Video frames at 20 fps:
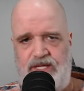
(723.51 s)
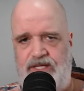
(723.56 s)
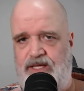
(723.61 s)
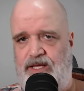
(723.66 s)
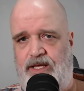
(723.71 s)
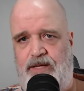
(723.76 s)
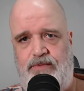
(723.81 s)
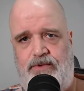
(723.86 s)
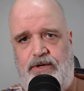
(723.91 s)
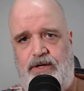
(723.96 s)

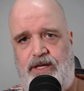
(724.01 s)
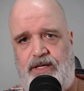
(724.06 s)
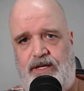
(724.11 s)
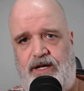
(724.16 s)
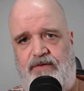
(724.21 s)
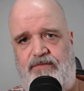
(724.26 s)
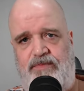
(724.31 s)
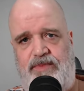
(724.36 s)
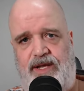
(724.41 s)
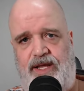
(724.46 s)
The liberal
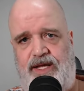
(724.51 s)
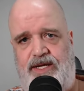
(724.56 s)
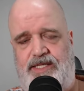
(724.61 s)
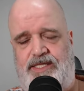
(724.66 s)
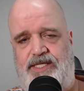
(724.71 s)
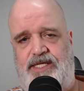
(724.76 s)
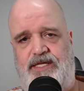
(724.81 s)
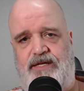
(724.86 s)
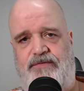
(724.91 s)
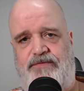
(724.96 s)
government let it
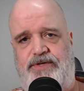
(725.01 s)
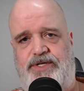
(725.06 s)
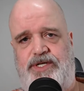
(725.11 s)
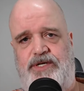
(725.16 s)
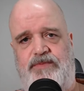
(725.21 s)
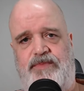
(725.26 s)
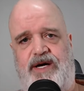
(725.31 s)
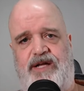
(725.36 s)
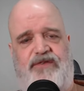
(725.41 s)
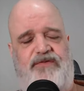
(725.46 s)
sit there for
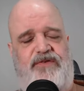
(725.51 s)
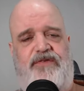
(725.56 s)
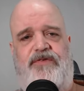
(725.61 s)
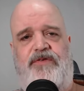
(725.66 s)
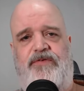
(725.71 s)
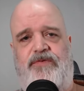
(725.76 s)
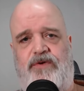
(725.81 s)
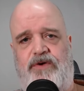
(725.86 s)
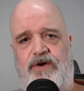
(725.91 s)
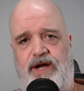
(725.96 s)
two months,
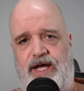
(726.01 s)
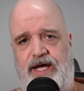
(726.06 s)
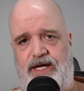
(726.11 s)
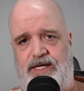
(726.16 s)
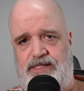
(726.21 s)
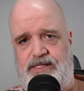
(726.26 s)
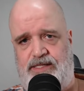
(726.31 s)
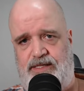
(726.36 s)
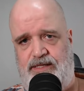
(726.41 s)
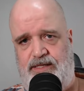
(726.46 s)
54
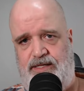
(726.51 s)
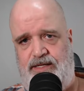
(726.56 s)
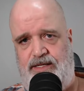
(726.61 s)
days